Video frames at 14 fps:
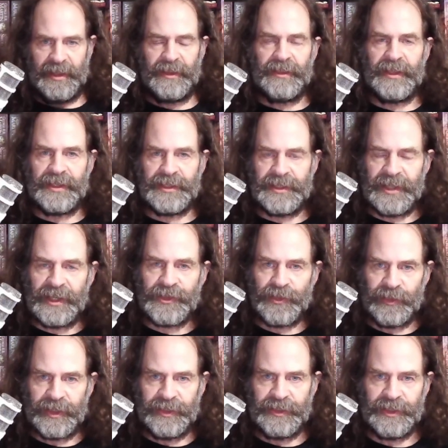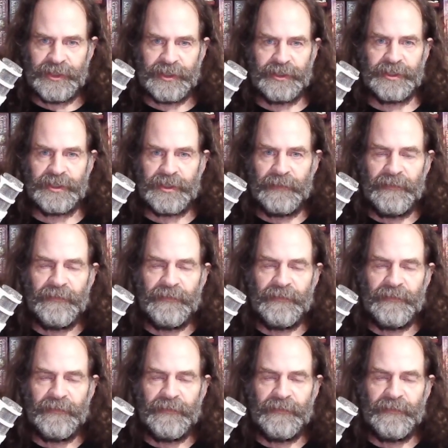in these natural conditions,